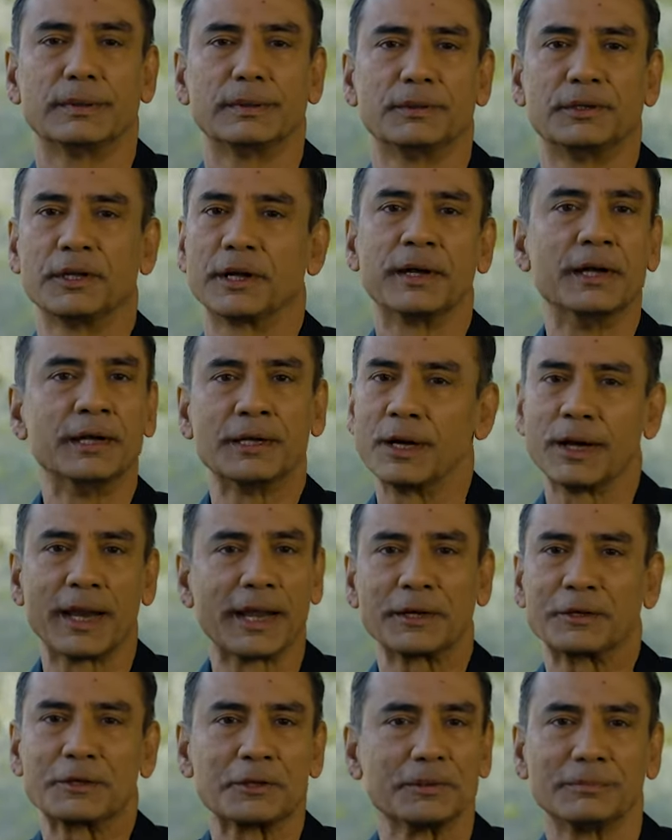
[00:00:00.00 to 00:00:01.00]
They're
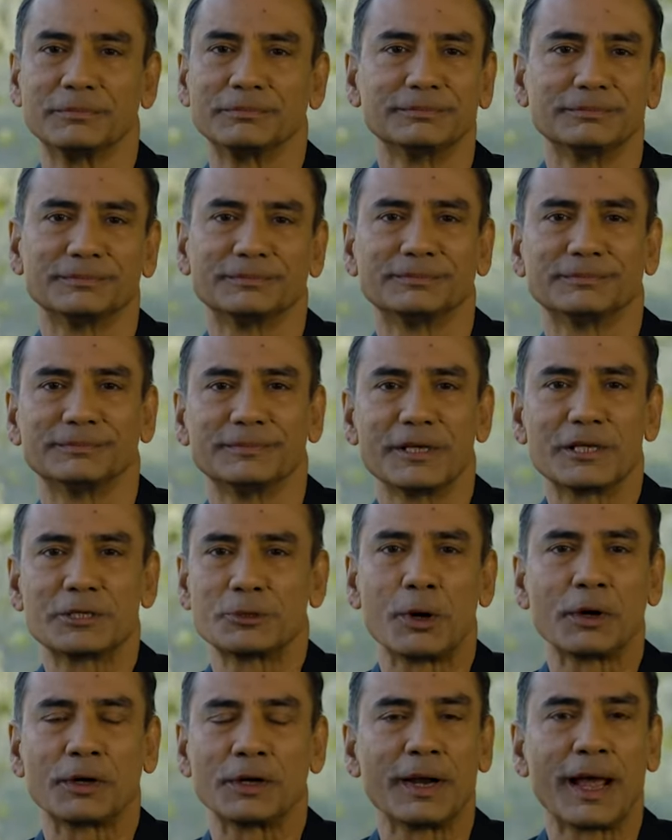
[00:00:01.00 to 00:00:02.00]
interlinked. It's
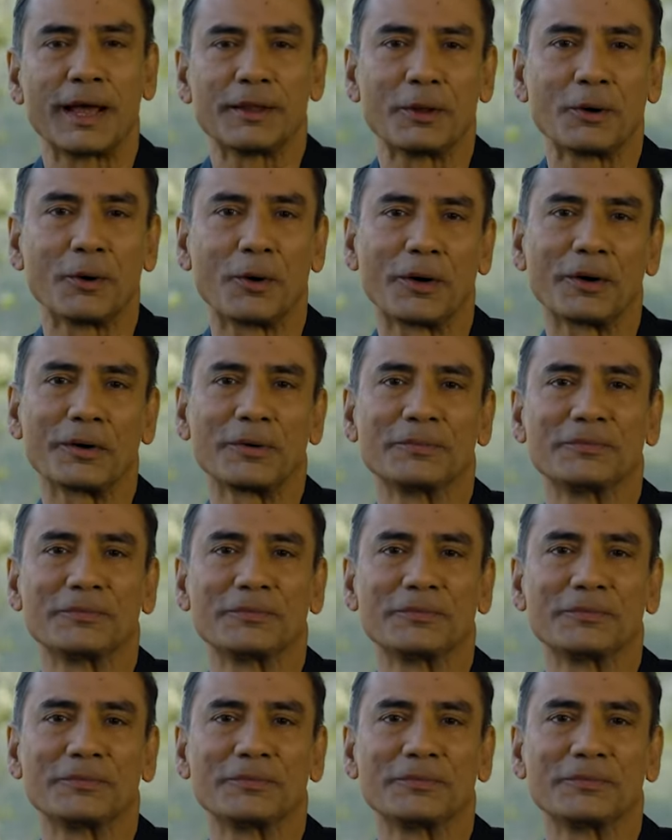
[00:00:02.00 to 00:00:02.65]
not an either or.